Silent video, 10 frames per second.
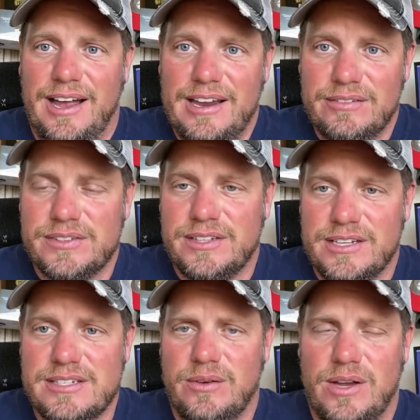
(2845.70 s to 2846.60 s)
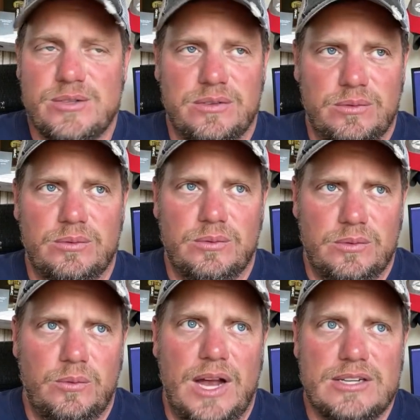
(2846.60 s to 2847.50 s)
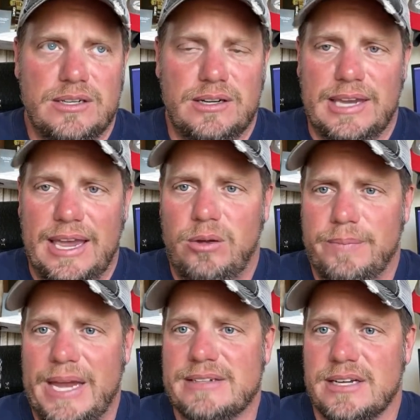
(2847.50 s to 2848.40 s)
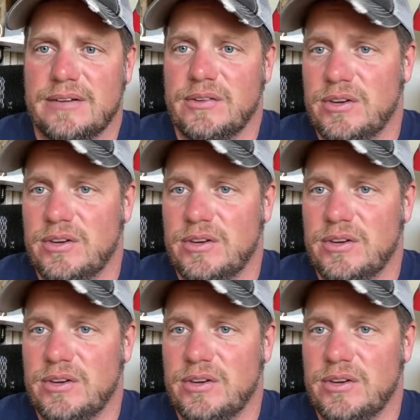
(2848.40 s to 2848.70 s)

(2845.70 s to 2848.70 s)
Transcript: I was, I was watching a Gale Banks interview.